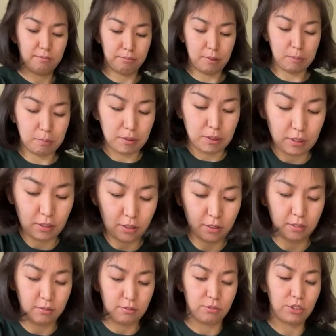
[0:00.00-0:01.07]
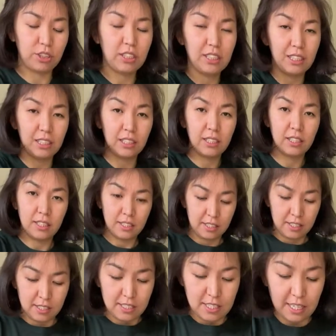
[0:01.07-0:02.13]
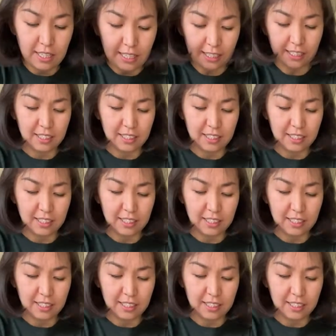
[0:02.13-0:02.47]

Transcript: people really say like